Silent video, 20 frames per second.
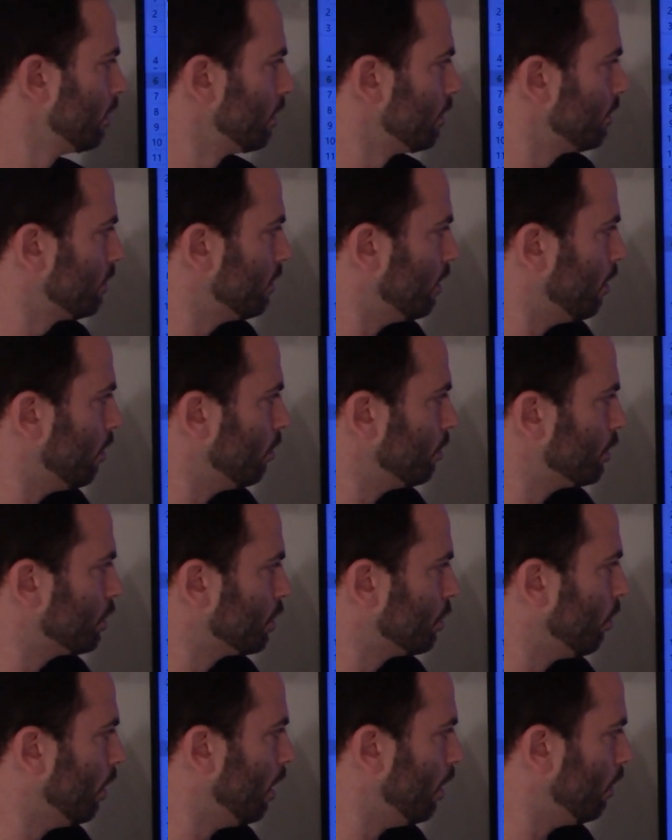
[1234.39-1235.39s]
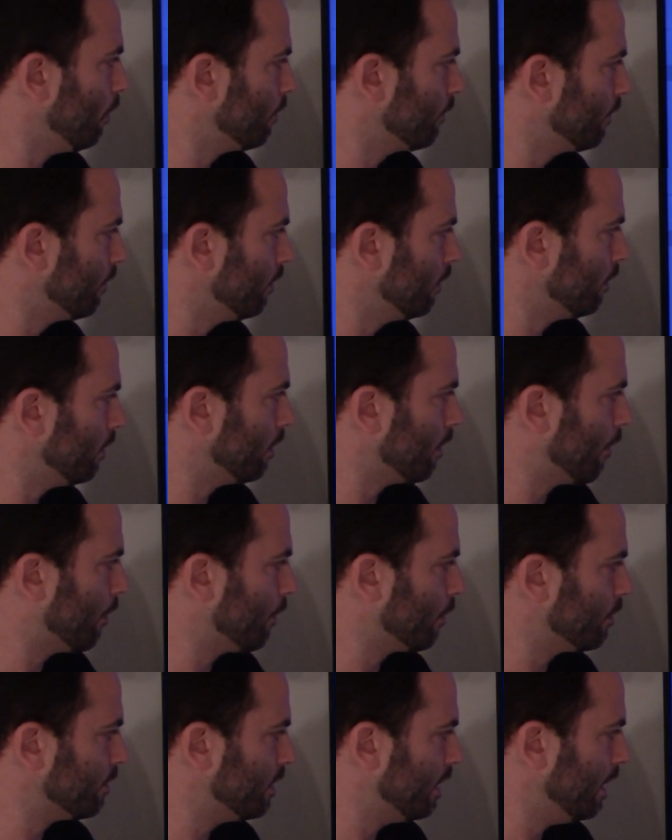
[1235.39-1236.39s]
So 12,
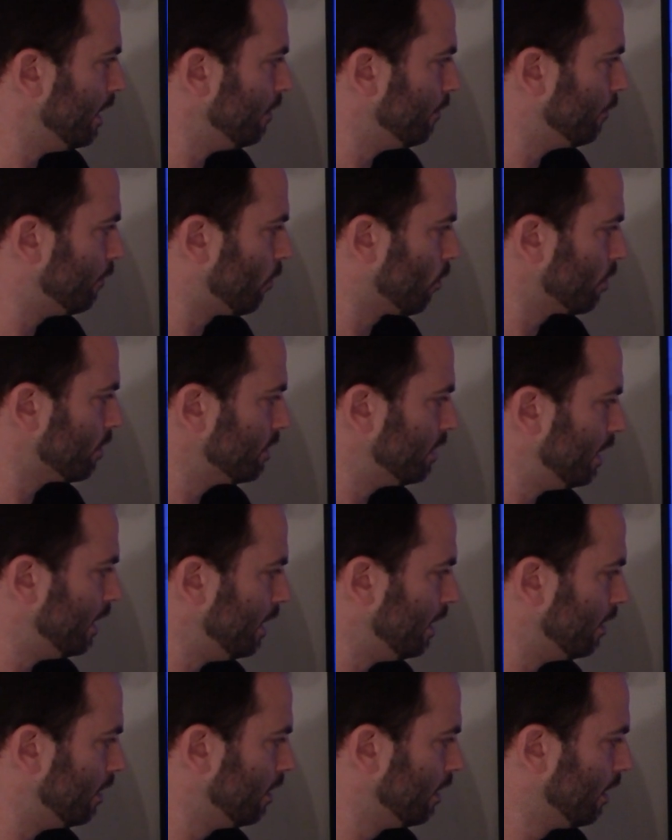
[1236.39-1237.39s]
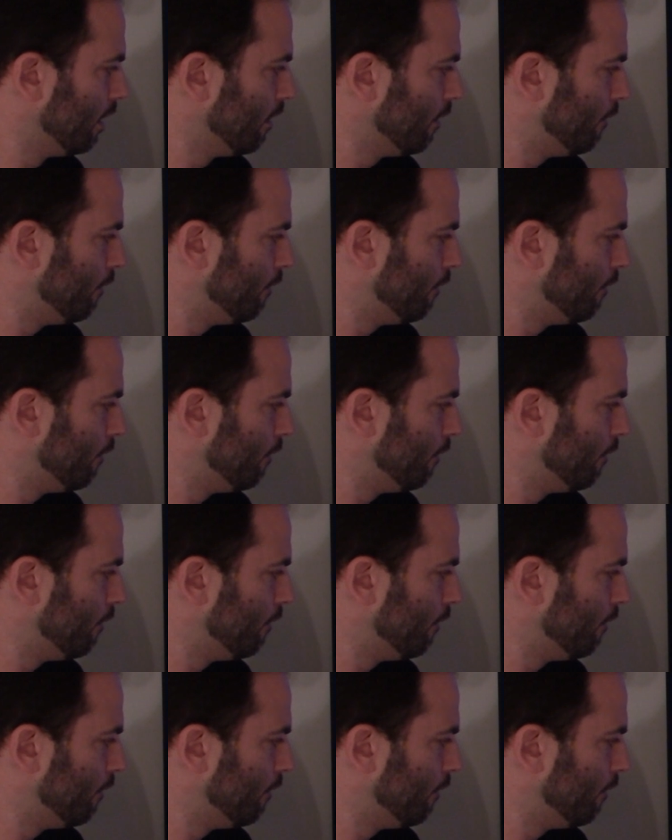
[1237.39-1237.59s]
13, 14,